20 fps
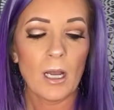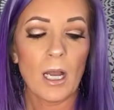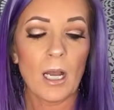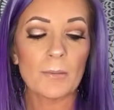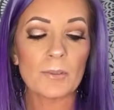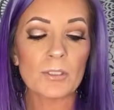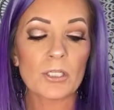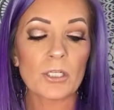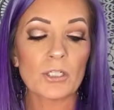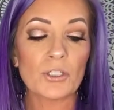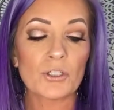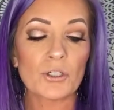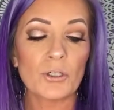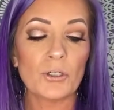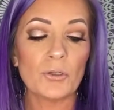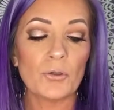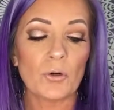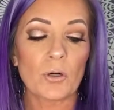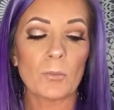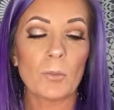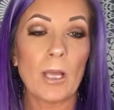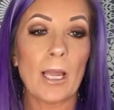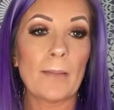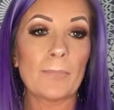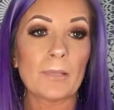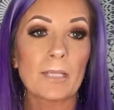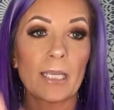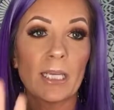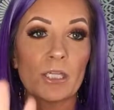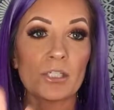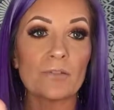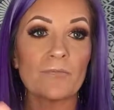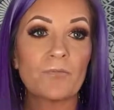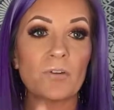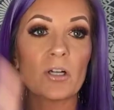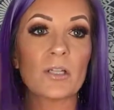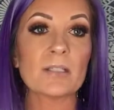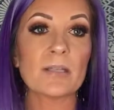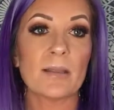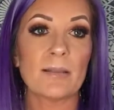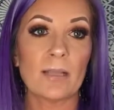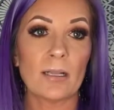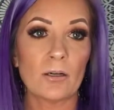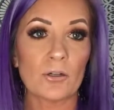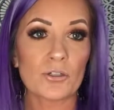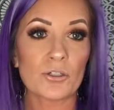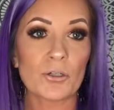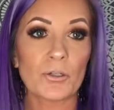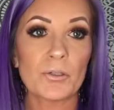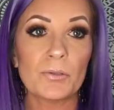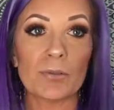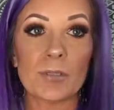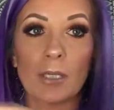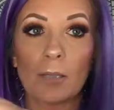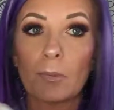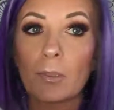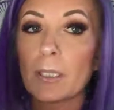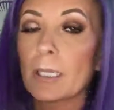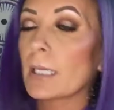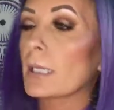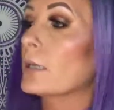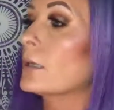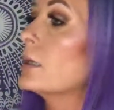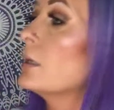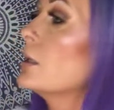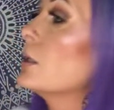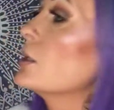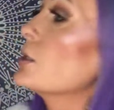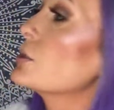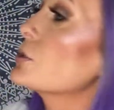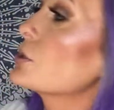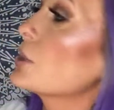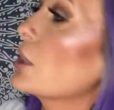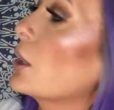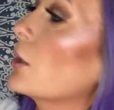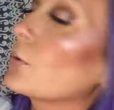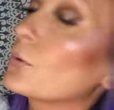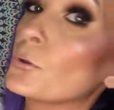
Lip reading: I'm just gonna show you normal application first, and then I'll show you doubling. So,